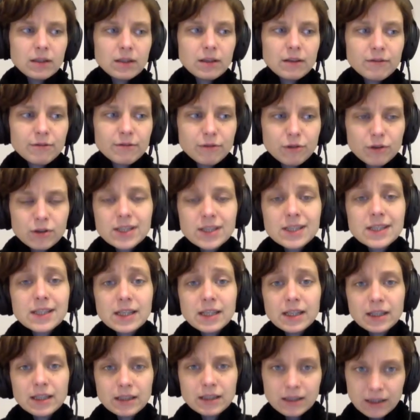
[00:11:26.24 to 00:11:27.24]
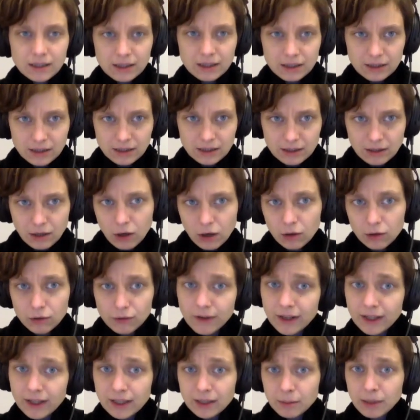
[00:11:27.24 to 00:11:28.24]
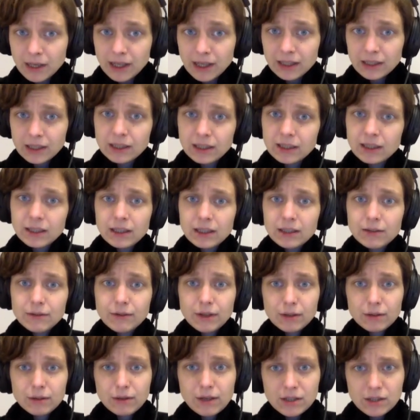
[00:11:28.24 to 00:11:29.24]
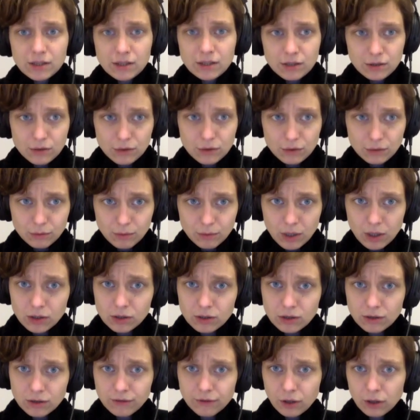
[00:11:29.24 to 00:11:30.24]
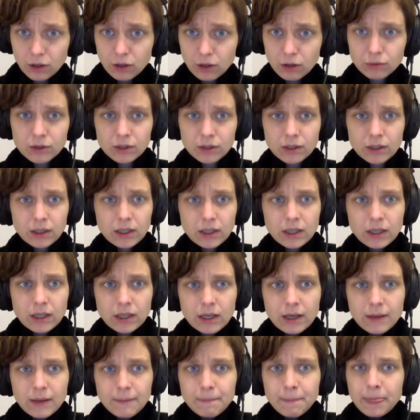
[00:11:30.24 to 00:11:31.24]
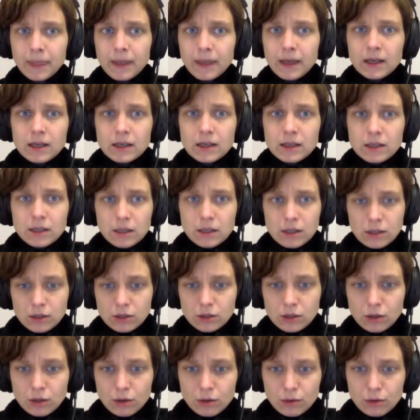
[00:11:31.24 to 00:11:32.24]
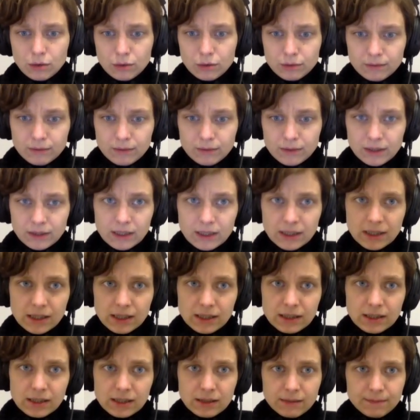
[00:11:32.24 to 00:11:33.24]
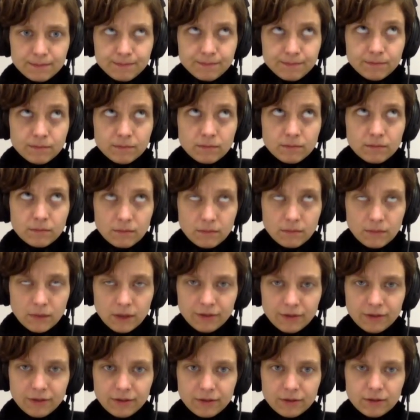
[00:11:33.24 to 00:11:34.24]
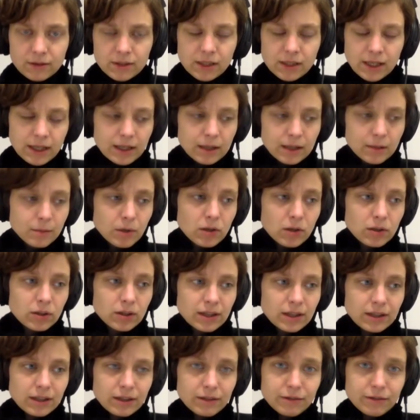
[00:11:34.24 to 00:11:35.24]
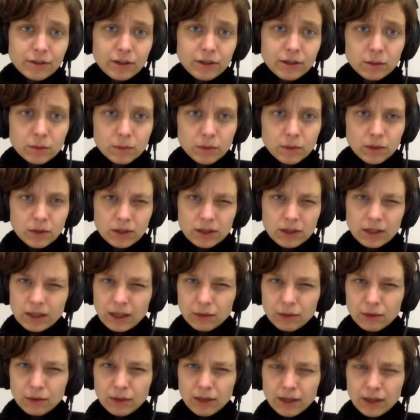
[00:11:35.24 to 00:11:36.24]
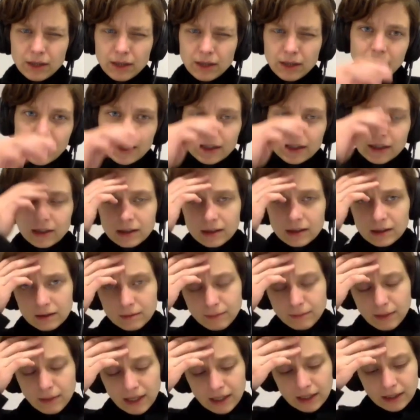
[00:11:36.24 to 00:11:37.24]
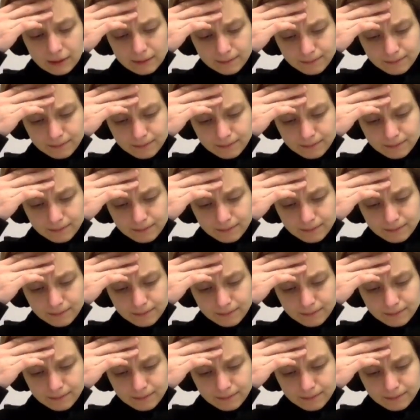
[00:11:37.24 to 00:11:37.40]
foreseen in already binding legal regulations should be also followed. So this is the second point. And the third point that I would like to make